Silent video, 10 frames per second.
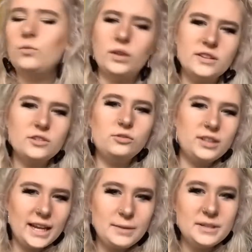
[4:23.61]
While while the school
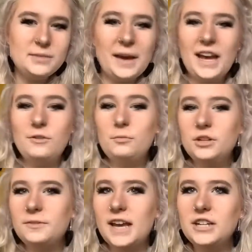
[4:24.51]
claims its behaviour
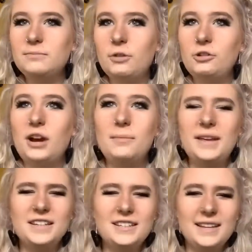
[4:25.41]
modification programme
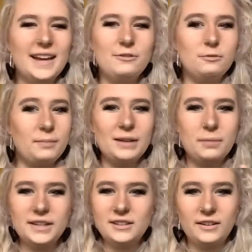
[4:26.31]
is safe and backed
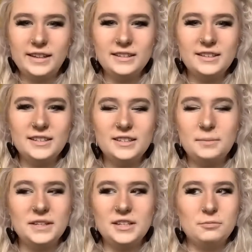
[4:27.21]
by science, this has
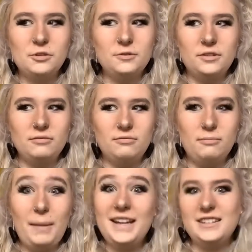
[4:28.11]
been disproven
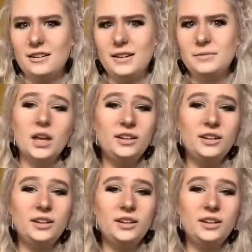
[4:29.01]
many times.